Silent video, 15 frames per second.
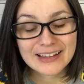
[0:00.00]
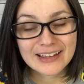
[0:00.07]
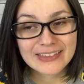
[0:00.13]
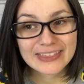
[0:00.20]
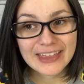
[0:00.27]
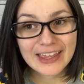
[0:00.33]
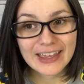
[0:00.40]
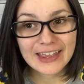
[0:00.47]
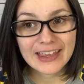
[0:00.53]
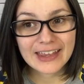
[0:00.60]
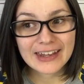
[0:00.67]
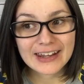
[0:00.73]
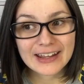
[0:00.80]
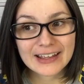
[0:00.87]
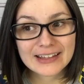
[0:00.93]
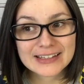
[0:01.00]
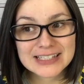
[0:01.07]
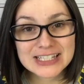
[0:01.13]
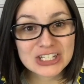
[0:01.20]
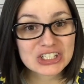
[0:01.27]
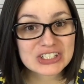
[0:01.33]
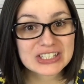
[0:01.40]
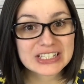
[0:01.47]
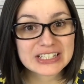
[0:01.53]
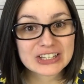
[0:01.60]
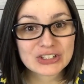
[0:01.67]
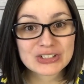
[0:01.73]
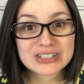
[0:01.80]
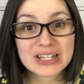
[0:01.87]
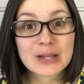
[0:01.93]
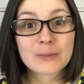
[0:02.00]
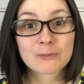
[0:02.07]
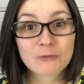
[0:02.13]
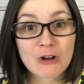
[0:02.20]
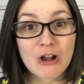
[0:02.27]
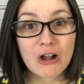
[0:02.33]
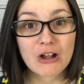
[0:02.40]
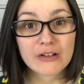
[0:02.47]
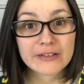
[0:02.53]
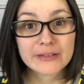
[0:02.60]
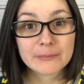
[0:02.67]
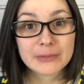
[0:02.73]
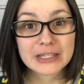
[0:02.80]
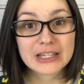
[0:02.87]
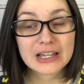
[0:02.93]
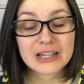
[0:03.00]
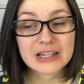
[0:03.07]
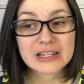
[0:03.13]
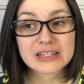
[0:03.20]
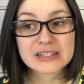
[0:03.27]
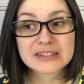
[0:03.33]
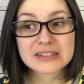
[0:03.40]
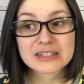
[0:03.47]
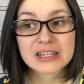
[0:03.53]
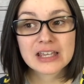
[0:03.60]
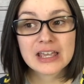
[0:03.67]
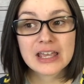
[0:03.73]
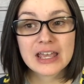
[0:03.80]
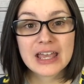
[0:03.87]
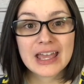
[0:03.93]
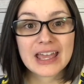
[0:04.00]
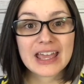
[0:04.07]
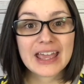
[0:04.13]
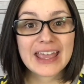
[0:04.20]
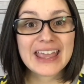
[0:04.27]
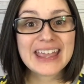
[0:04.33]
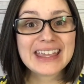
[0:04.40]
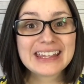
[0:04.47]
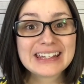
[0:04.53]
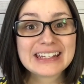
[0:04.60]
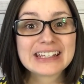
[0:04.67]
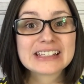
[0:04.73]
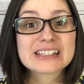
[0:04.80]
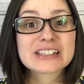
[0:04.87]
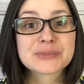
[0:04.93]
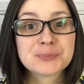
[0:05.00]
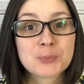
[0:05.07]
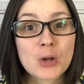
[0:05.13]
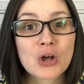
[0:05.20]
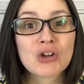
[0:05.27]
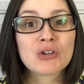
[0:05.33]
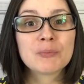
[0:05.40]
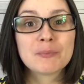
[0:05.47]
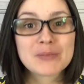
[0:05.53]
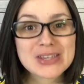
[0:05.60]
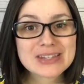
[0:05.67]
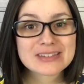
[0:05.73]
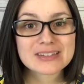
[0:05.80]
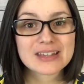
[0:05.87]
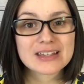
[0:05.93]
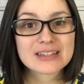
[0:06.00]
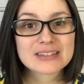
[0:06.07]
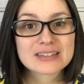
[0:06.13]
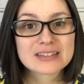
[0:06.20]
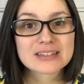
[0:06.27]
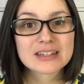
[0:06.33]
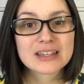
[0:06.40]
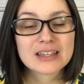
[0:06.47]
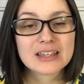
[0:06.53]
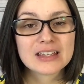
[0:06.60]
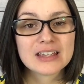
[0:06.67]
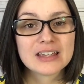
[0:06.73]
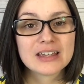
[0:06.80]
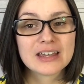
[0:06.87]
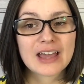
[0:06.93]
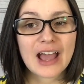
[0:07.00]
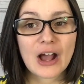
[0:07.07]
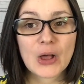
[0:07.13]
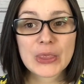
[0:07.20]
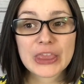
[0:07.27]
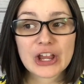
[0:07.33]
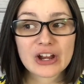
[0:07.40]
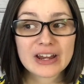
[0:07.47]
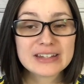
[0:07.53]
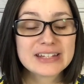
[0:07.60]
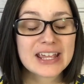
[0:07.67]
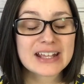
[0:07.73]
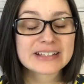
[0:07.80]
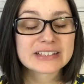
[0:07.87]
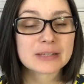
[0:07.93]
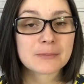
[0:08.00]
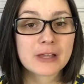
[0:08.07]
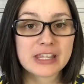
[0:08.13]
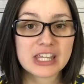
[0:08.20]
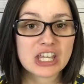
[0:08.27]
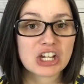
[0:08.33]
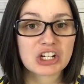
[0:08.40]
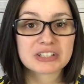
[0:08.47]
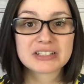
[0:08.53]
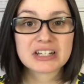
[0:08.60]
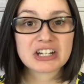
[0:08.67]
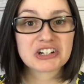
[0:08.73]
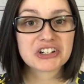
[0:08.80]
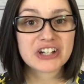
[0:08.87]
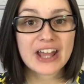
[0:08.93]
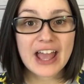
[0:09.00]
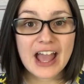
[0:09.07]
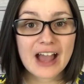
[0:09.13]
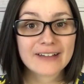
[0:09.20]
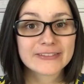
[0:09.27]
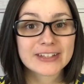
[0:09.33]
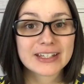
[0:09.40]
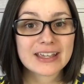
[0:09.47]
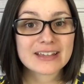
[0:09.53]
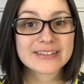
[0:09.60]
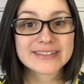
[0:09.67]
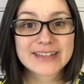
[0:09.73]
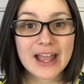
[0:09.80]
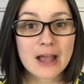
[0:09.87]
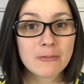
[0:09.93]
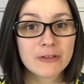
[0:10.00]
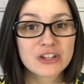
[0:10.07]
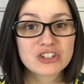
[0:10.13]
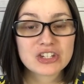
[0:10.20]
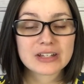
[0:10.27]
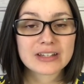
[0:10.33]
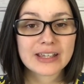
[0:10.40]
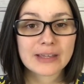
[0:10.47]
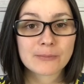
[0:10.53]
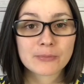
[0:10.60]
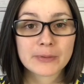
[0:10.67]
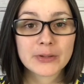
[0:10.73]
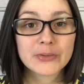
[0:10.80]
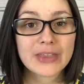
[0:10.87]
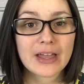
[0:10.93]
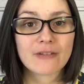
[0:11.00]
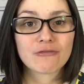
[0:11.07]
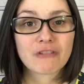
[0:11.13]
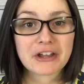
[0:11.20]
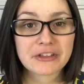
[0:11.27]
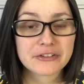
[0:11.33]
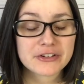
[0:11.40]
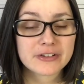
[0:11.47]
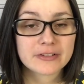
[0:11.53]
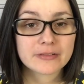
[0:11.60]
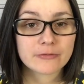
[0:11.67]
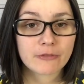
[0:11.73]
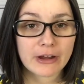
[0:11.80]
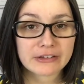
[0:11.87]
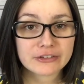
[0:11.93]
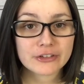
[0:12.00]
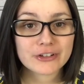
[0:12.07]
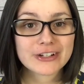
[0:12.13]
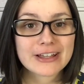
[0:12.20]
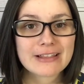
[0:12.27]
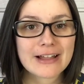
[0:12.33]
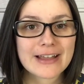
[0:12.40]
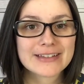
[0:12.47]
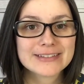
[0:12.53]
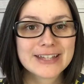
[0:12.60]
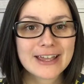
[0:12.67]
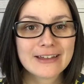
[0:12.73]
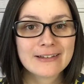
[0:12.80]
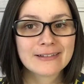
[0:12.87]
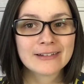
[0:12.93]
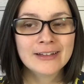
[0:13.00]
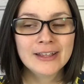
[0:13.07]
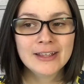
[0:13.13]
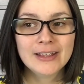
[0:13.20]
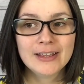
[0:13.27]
then seriously, there's something wrong, because any small business out there, it takes them a year to year and a half to get established and build that regular clientele